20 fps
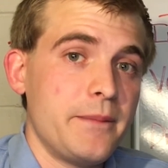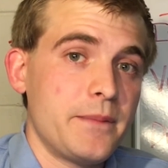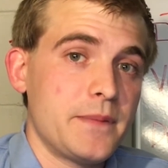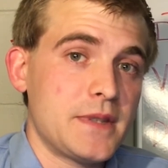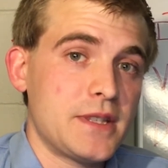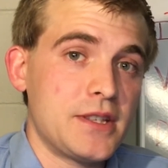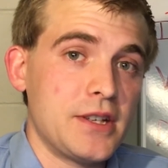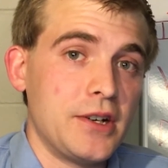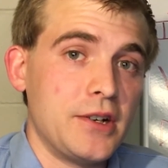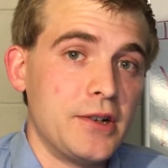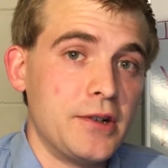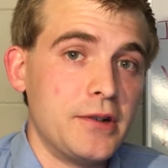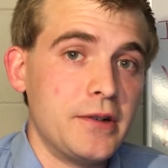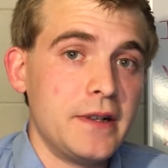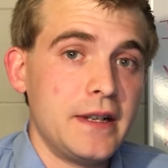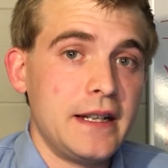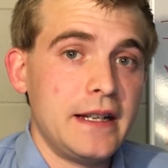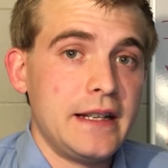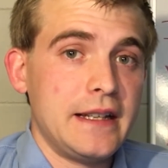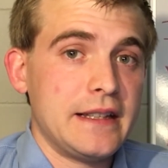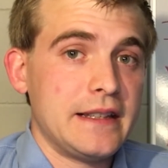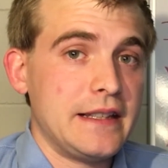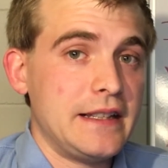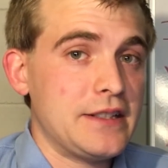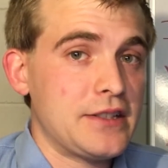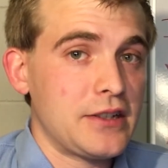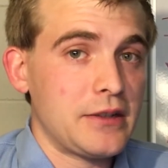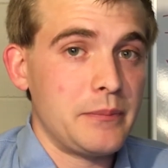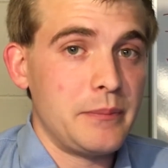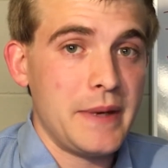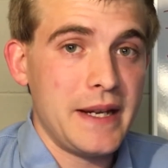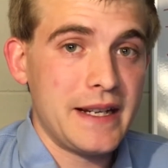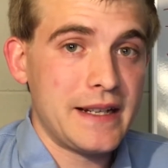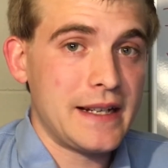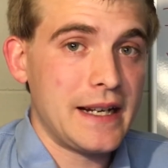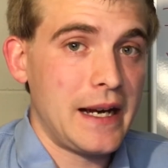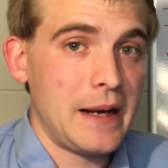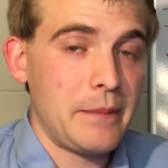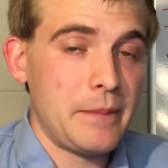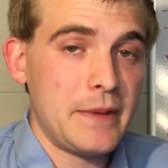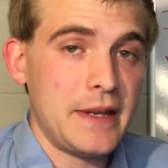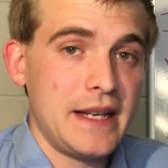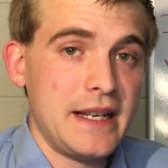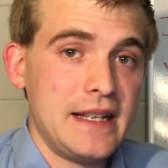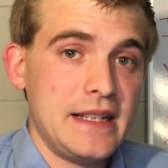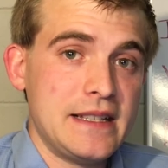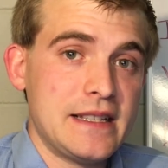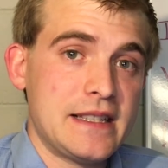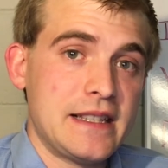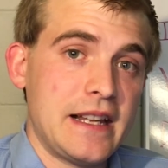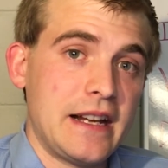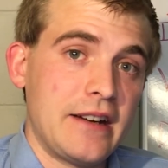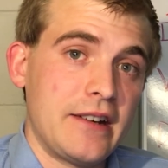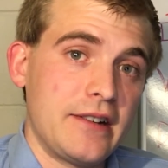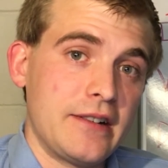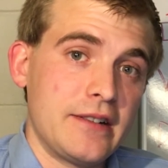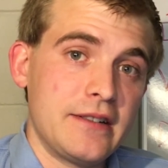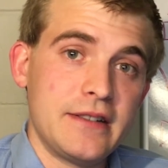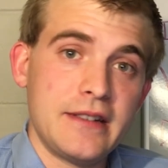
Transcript: So these are big companies that are